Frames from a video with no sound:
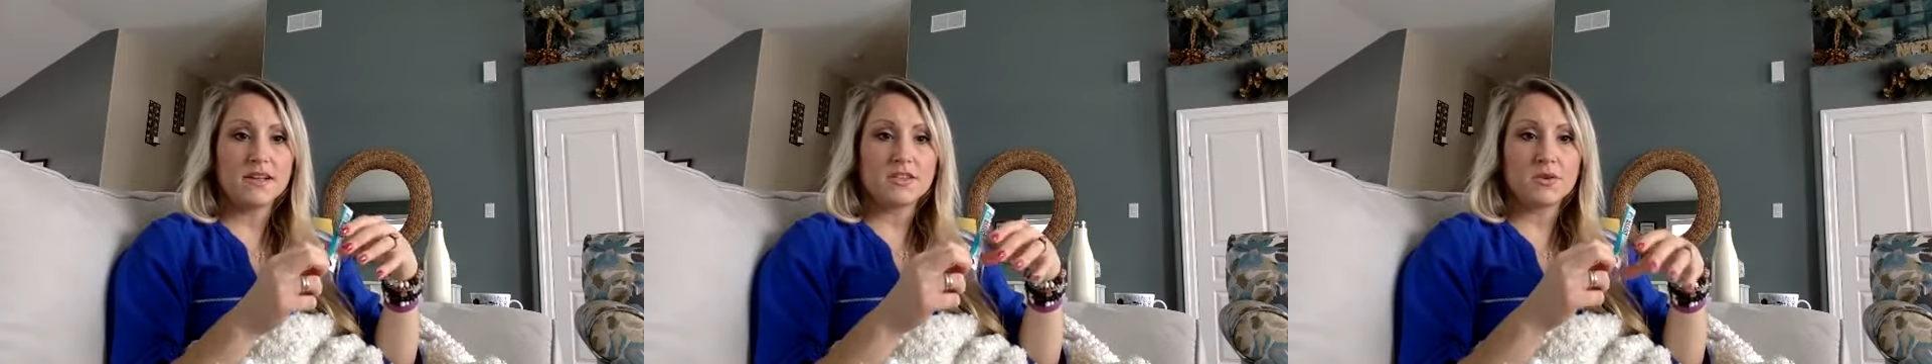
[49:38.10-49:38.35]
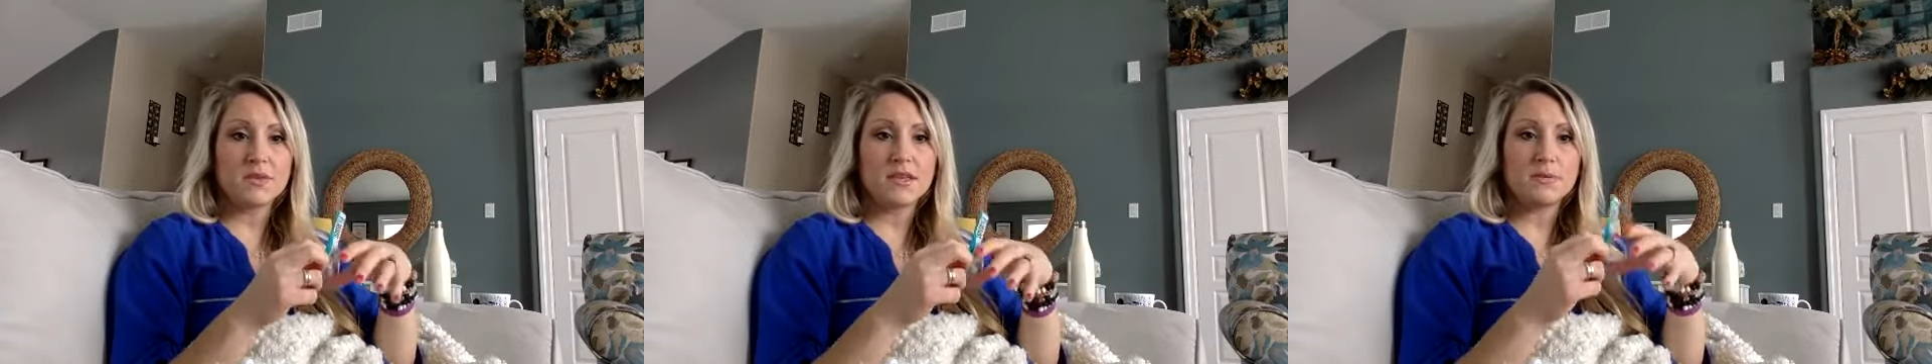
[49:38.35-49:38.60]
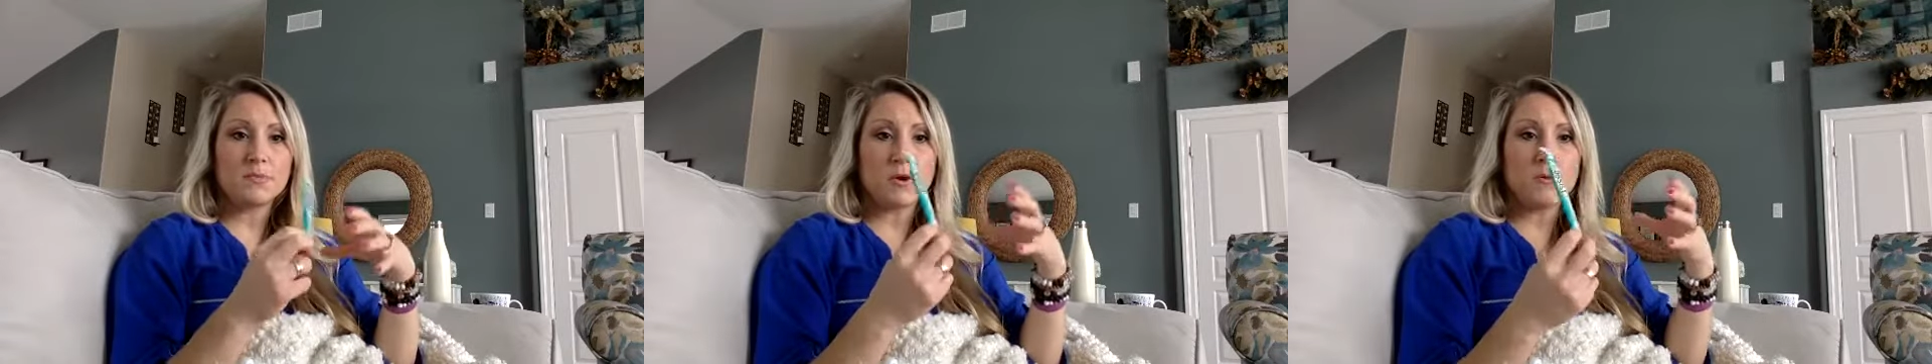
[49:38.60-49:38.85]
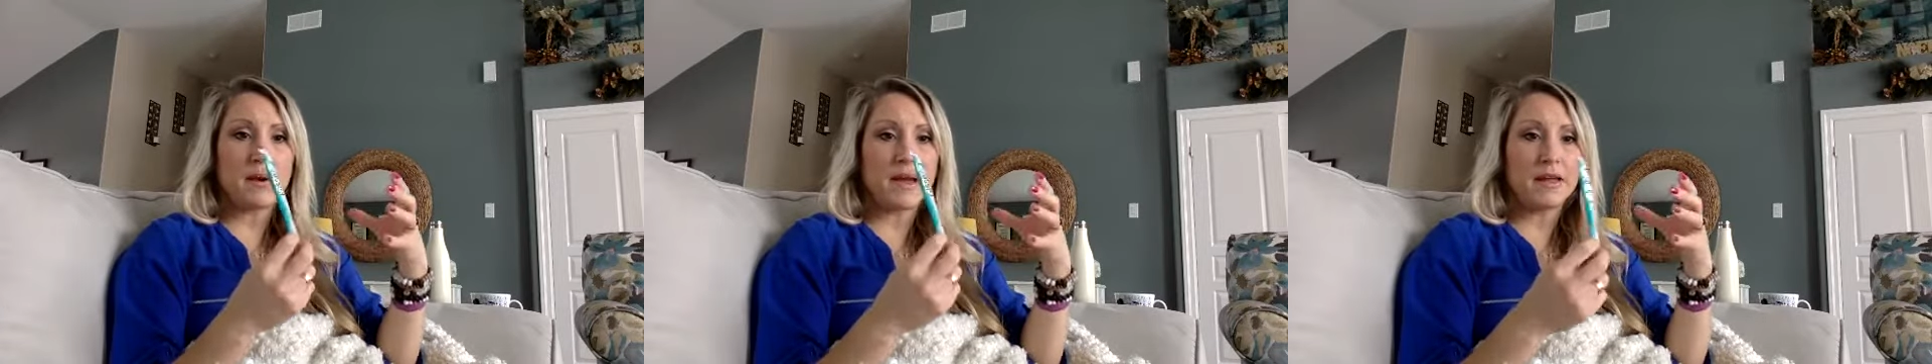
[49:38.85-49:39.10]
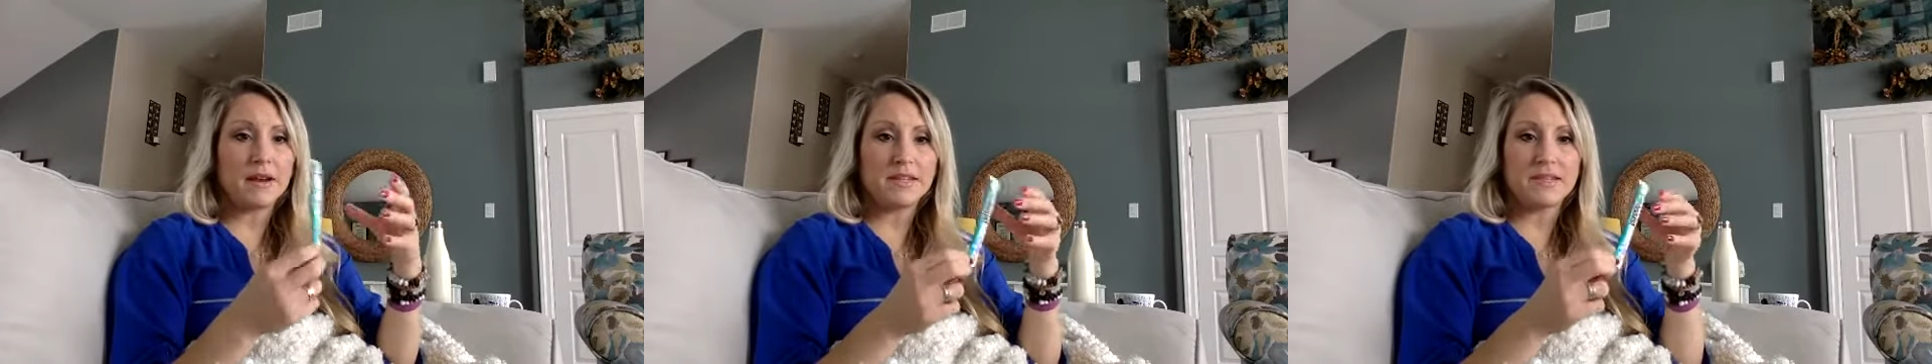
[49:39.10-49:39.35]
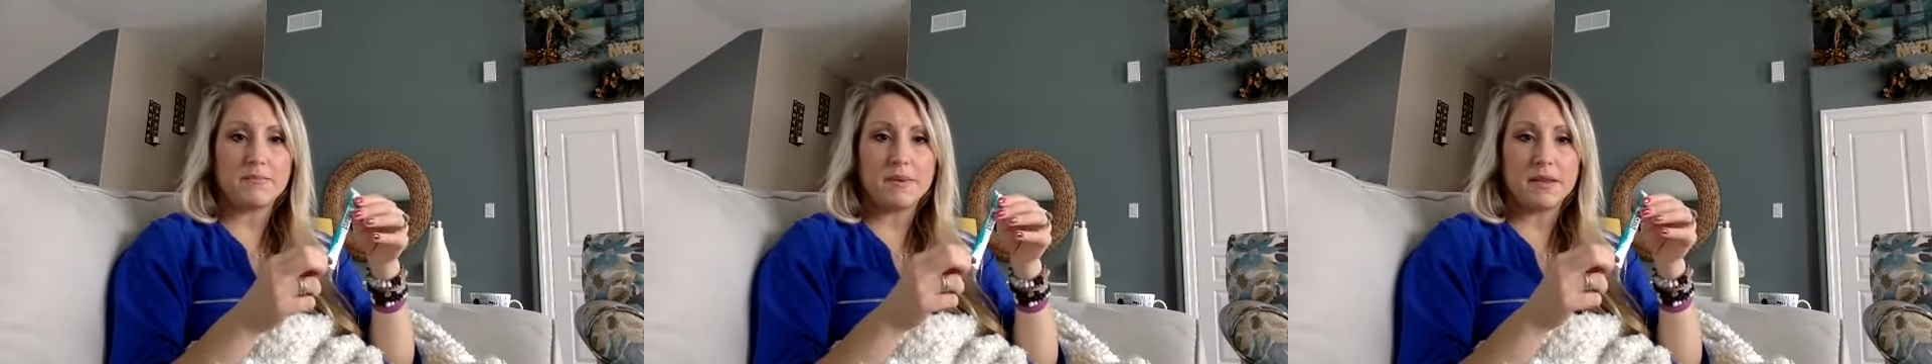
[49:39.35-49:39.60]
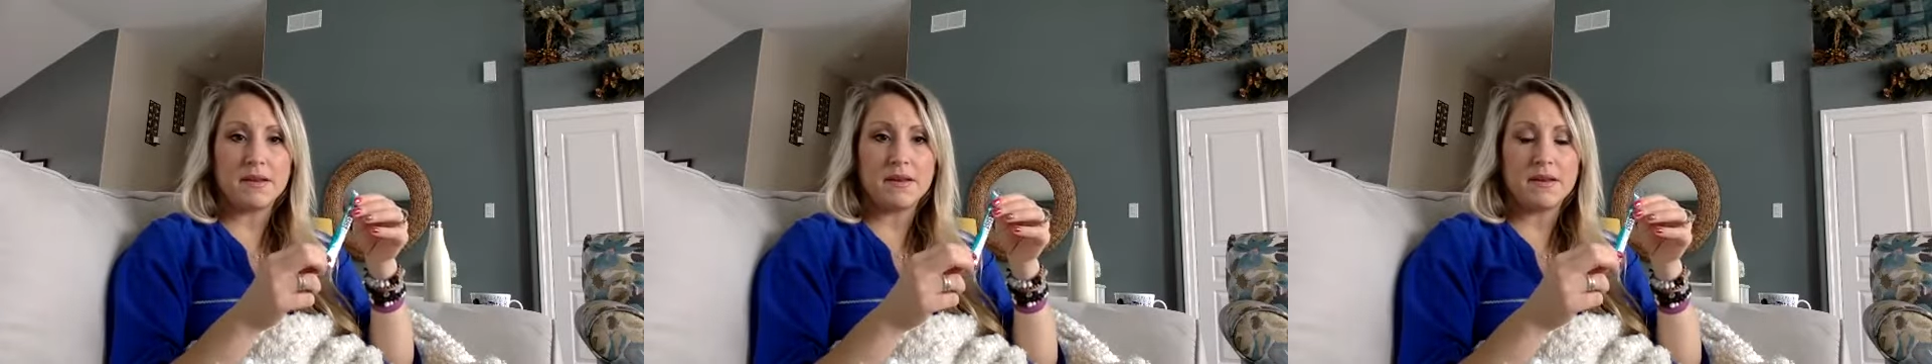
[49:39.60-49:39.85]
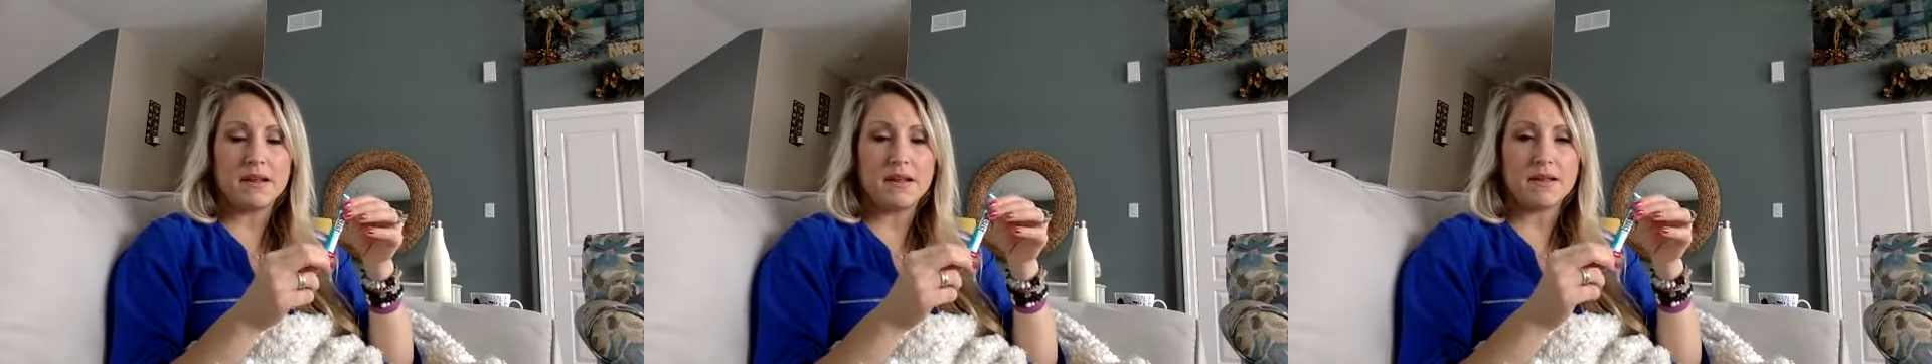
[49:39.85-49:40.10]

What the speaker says: So these probiotics have been,